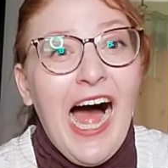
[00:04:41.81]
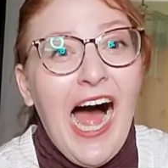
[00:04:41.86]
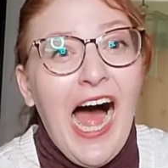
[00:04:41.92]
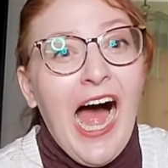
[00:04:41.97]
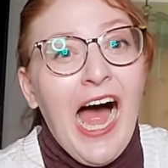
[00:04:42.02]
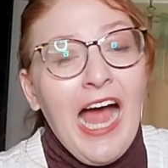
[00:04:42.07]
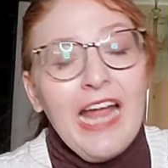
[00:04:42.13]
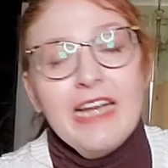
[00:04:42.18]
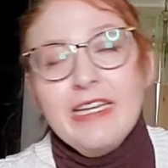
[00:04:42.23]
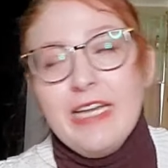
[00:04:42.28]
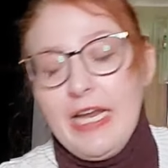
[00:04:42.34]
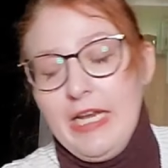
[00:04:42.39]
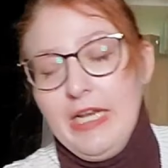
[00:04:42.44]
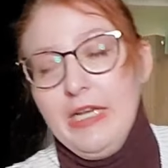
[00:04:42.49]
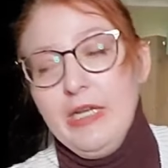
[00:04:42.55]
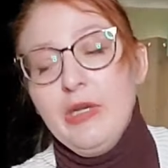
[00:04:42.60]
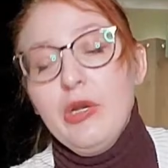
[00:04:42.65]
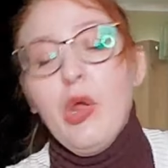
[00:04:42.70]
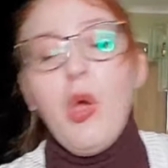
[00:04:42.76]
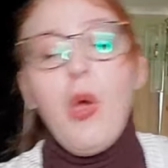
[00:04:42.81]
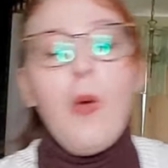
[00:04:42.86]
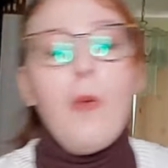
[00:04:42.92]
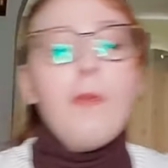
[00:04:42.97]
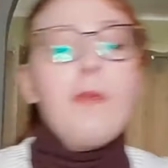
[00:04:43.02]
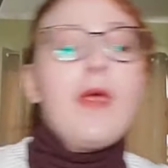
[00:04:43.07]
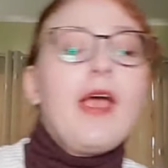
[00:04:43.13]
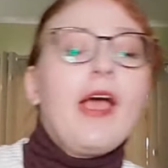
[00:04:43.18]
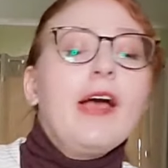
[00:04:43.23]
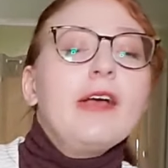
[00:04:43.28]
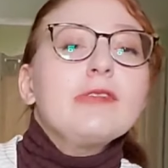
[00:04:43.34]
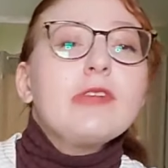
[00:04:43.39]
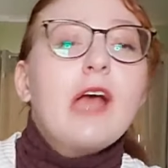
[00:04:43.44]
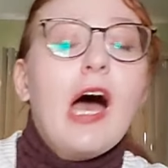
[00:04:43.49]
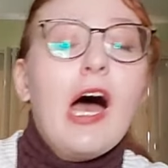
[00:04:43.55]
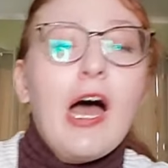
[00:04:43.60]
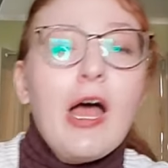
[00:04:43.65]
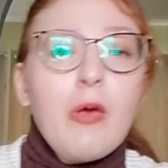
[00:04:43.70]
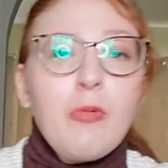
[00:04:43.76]
I didn't because
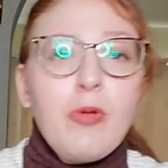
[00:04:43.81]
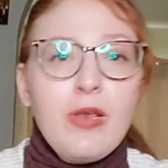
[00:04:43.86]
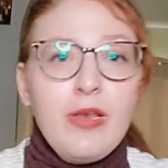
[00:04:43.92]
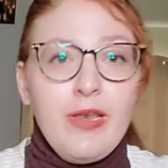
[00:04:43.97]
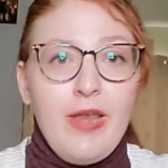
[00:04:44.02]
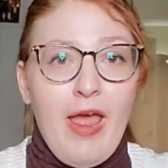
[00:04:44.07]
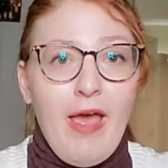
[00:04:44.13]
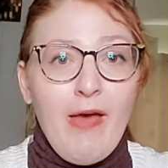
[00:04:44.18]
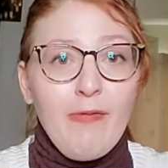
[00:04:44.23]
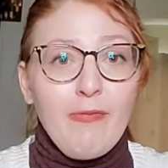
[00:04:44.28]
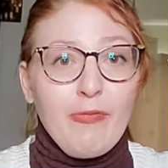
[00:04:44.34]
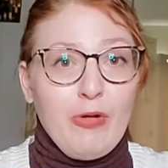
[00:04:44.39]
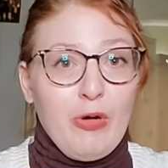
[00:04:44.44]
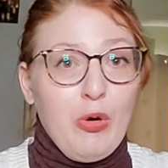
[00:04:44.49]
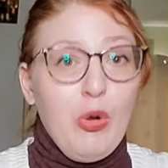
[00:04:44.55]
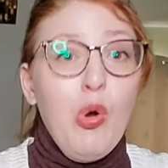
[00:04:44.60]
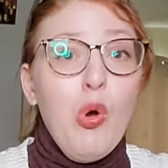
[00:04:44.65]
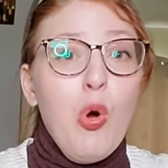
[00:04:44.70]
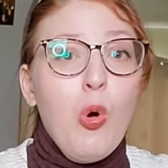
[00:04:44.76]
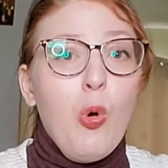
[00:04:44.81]
I would never